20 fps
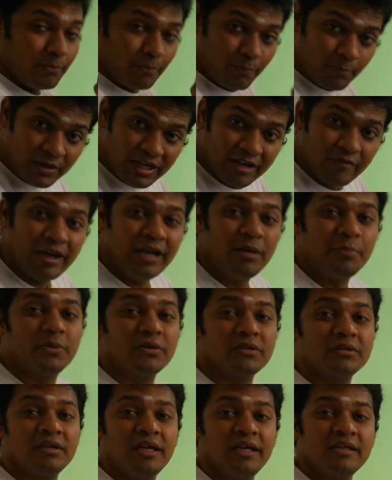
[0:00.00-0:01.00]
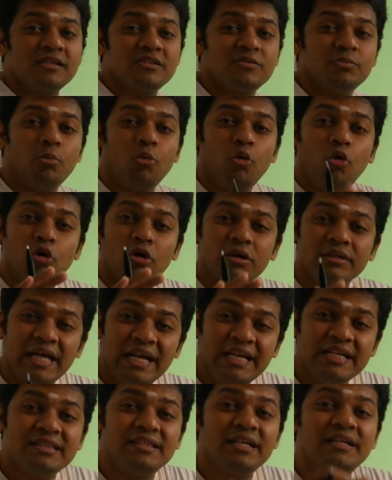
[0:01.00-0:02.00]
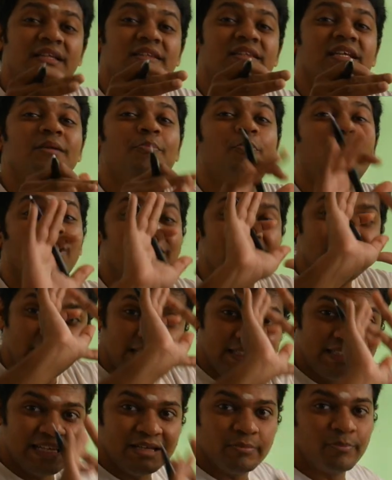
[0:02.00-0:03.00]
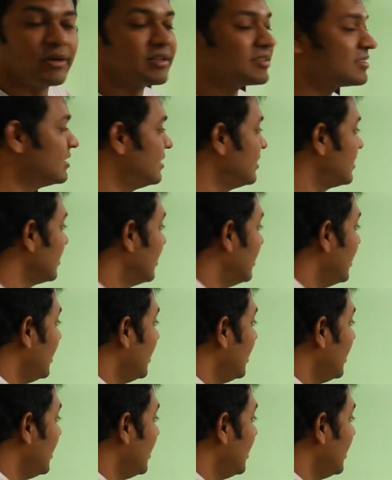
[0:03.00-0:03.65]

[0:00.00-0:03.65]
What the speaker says: required percentage is more than 33.33%.